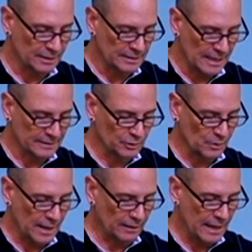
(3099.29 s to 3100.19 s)
Santa
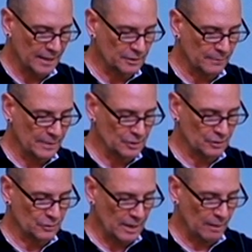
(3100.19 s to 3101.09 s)
trailhead to Mission
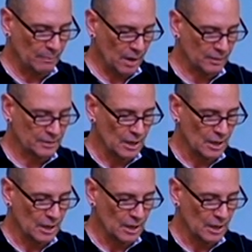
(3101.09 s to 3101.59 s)
Trail Parks,